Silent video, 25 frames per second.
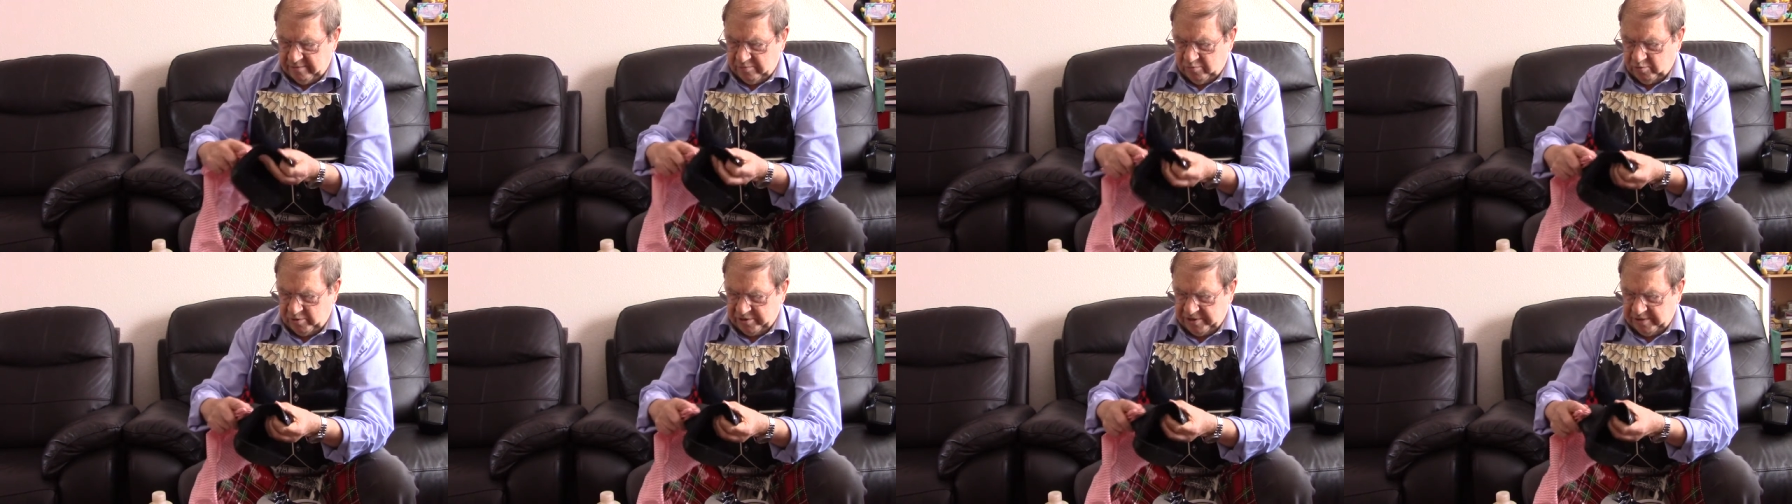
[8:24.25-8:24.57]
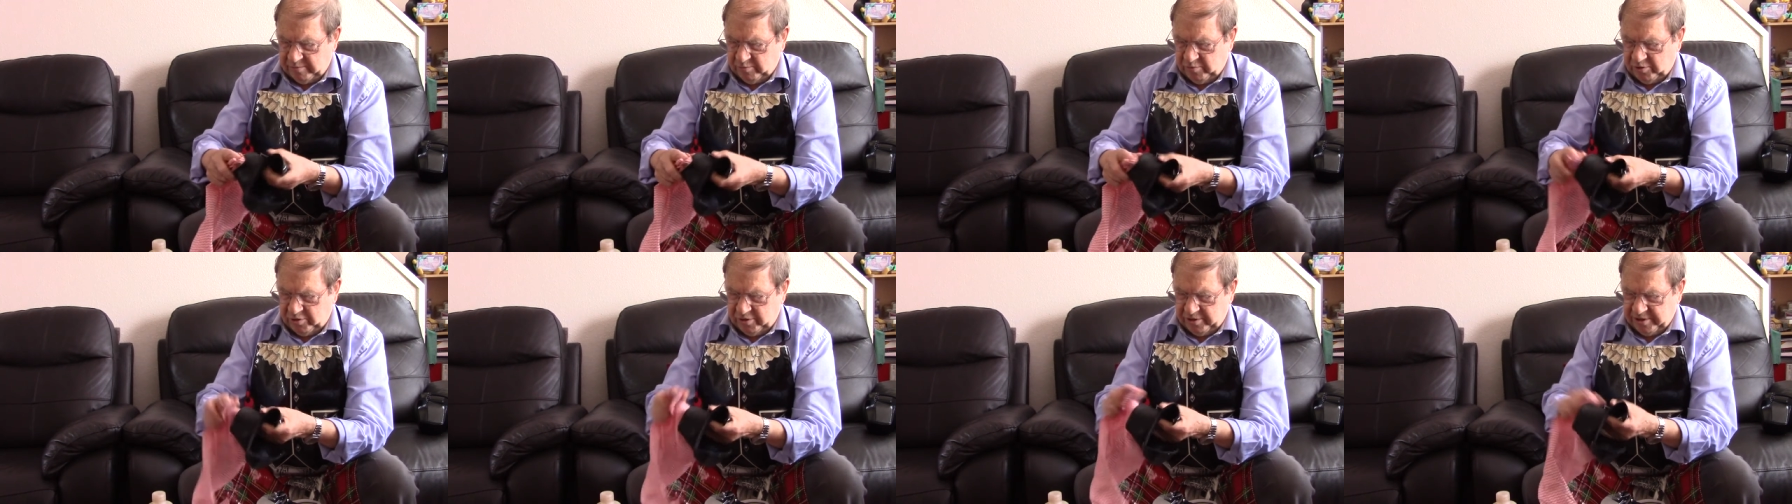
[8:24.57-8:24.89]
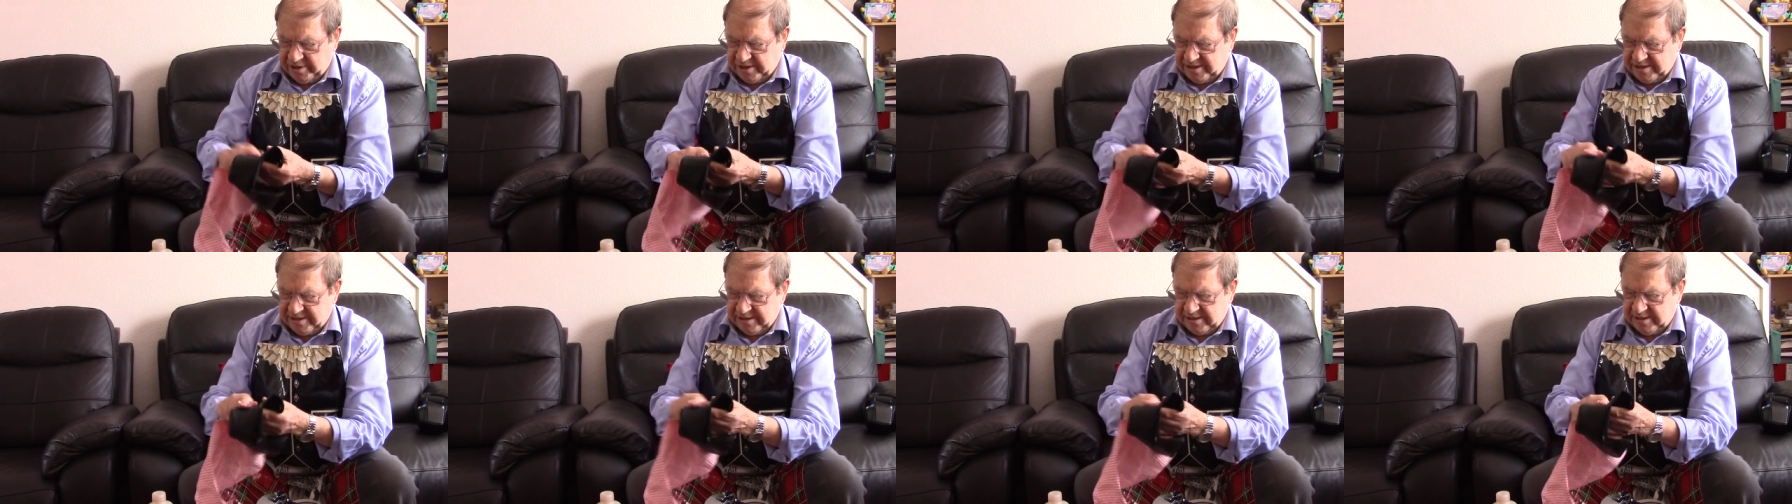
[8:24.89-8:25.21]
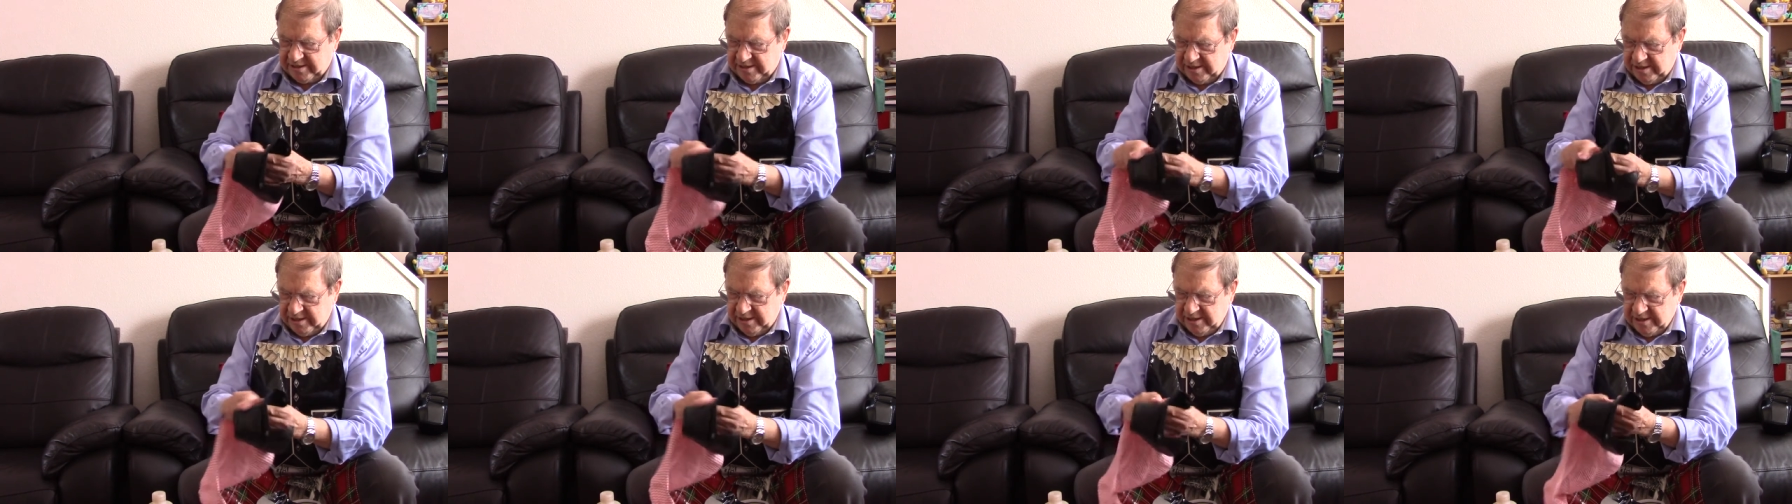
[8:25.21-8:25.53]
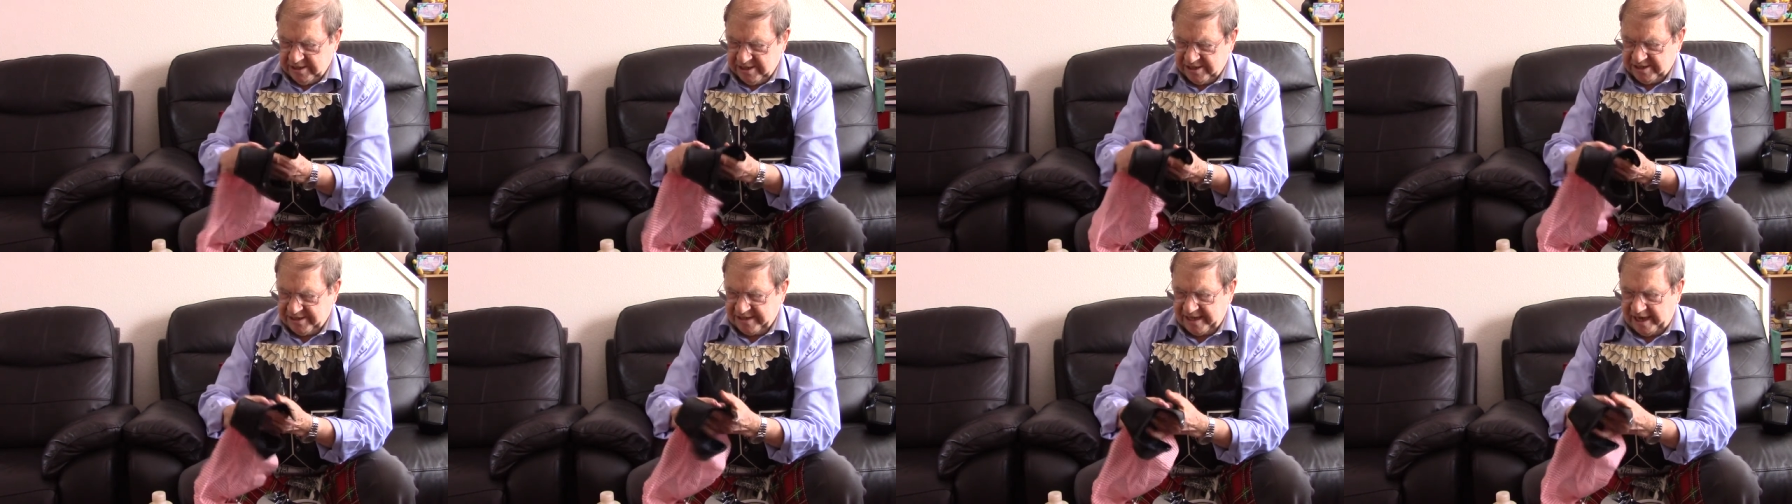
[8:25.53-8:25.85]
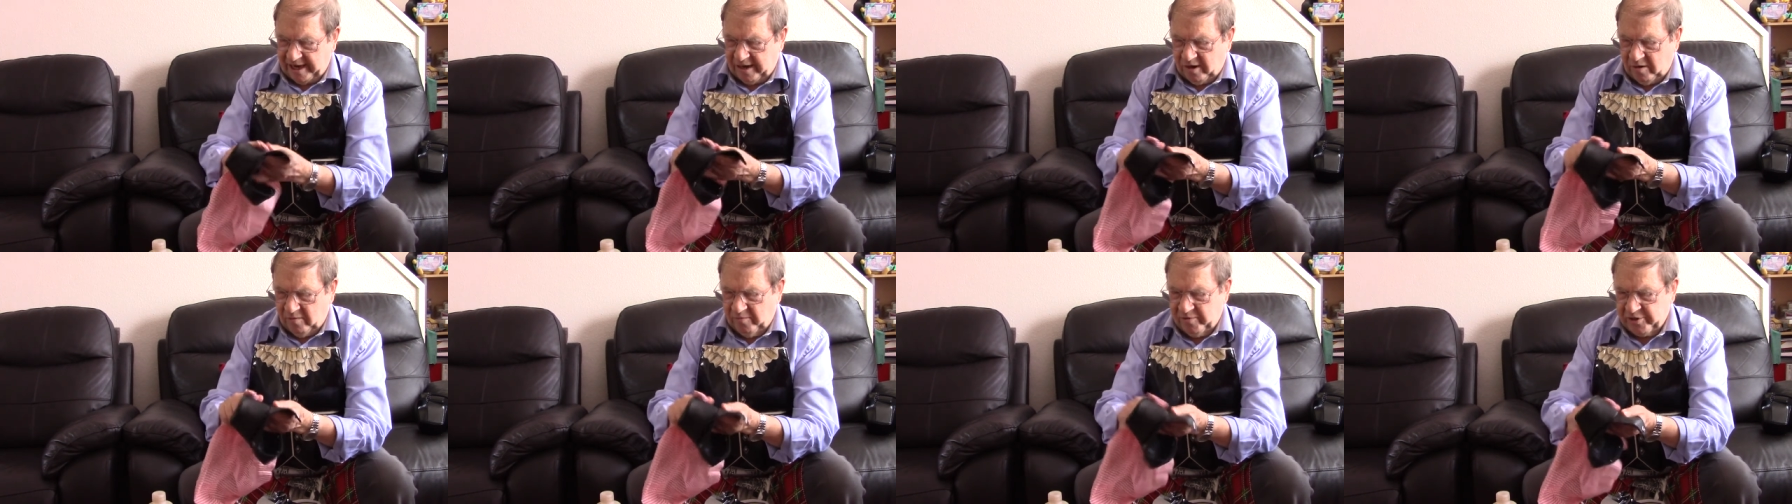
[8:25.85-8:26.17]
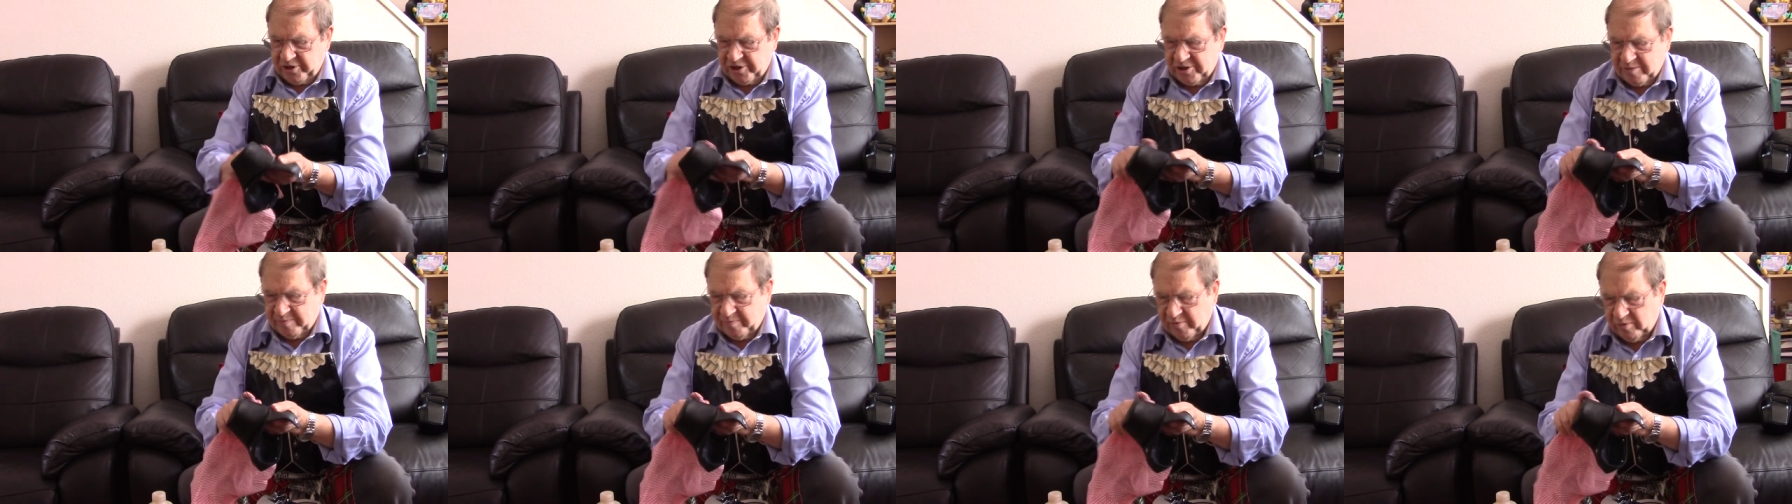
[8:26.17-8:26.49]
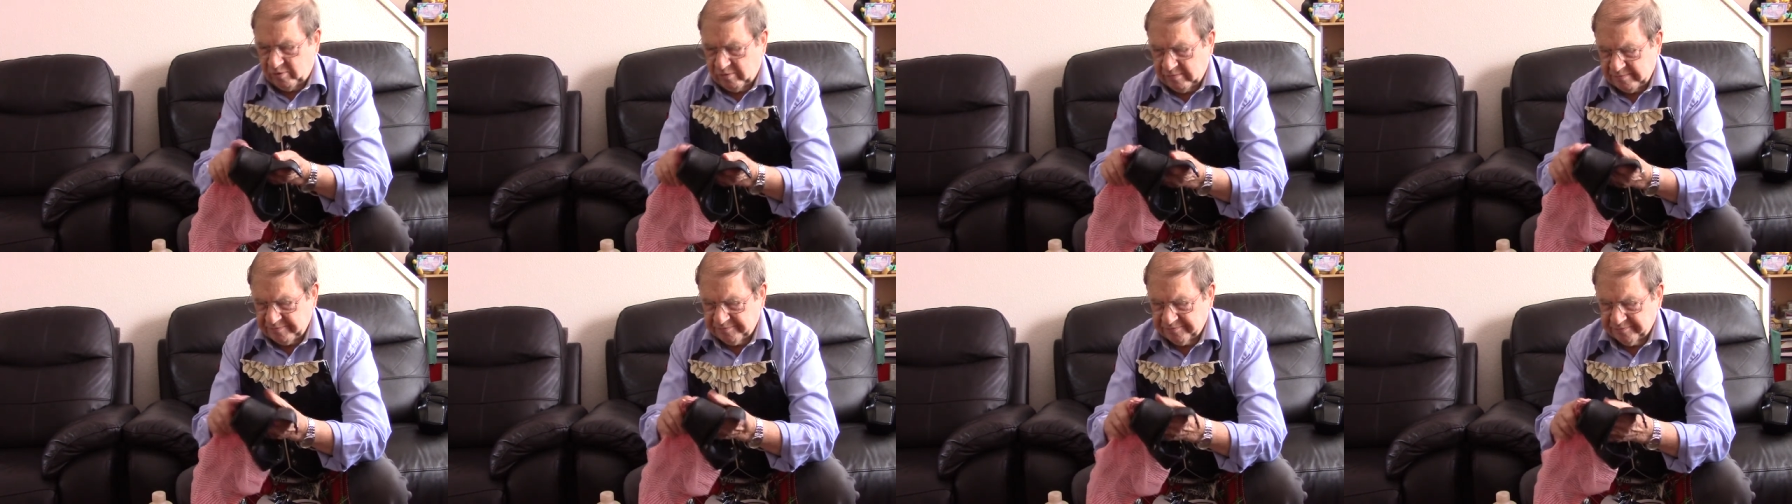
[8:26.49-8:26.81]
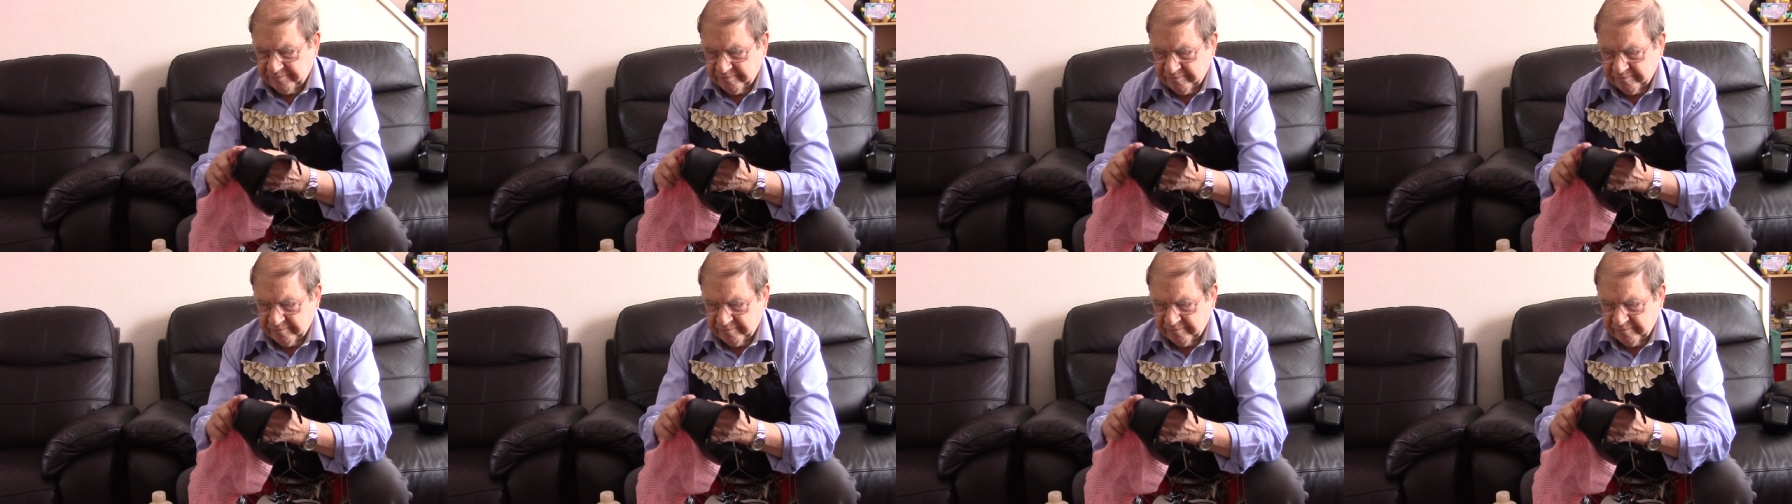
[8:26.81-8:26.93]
was it words salvageable?